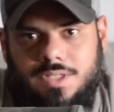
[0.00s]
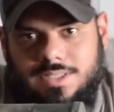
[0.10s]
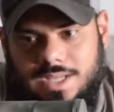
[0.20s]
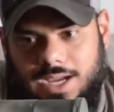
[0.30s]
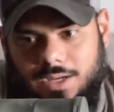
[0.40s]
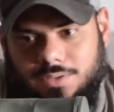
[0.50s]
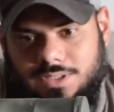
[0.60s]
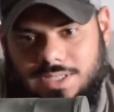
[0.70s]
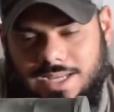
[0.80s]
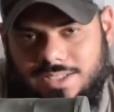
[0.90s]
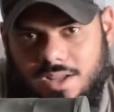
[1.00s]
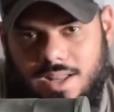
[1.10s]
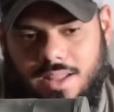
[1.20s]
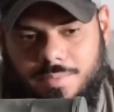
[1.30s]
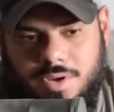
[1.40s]
Was I was I saw a
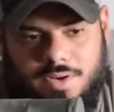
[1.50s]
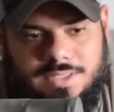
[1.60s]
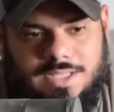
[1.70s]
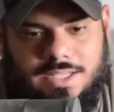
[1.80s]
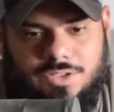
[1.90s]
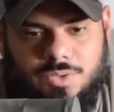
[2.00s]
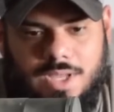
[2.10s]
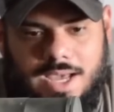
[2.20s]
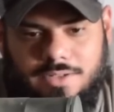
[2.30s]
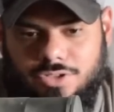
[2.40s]
lot of the P R S guys do that,